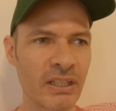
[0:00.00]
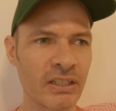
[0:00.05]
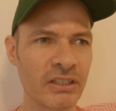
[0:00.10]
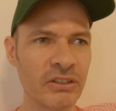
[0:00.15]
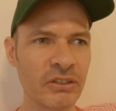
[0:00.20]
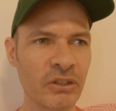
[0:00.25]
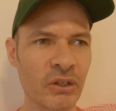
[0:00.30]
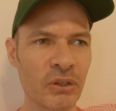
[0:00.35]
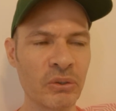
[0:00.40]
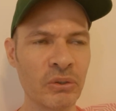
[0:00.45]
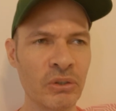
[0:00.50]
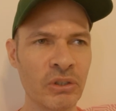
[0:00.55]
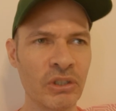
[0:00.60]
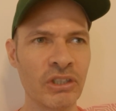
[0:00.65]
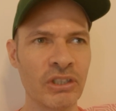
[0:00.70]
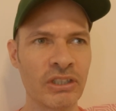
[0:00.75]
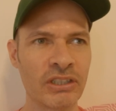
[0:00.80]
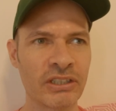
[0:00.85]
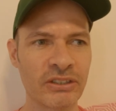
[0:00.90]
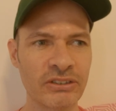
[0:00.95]
you know,
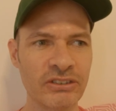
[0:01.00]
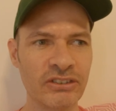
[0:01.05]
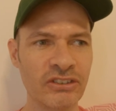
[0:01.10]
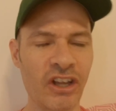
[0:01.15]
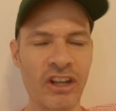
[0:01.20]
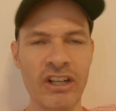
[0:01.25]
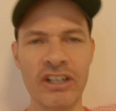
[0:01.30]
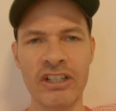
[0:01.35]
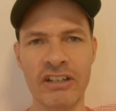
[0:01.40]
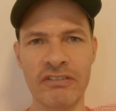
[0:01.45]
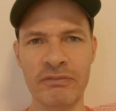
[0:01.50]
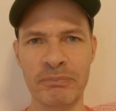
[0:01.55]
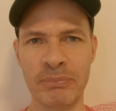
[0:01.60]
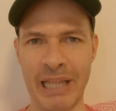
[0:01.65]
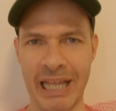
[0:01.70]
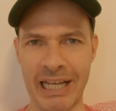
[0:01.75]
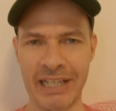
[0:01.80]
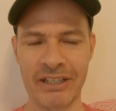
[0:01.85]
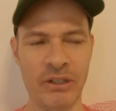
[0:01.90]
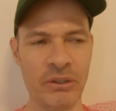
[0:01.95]
there's not enough
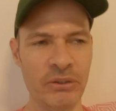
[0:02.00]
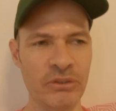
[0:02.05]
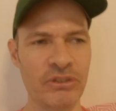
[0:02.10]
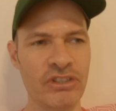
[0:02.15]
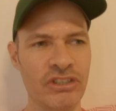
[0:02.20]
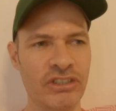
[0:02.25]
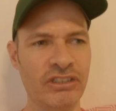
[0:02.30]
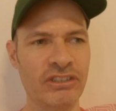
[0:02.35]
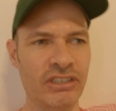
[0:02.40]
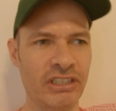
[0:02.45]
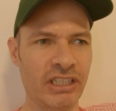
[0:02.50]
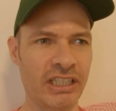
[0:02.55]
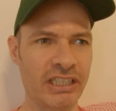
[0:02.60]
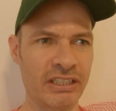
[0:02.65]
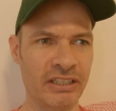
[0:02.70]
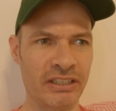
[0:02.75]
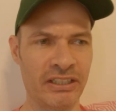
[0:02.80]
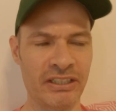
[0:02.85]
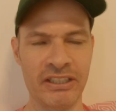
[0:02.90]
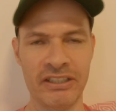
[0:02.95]
black coaches in
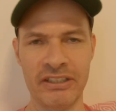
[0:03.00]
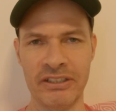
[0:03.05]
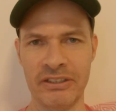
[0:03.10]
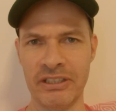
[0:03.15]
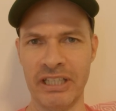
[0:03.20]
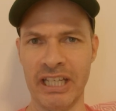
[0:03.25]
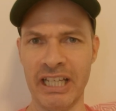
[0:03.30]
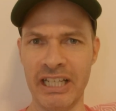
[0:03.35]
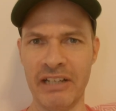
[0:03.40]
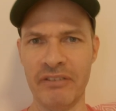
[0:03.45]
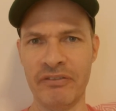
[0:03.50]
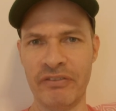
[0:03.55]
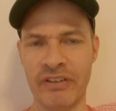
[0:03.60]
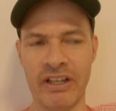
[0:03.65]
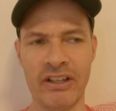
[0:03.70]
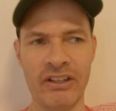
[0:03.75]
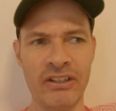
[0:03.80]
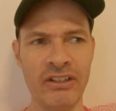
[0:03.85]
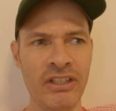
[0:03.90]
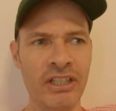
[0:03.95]
the
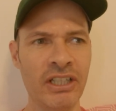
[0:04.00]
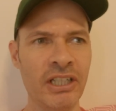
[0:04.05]
NFL.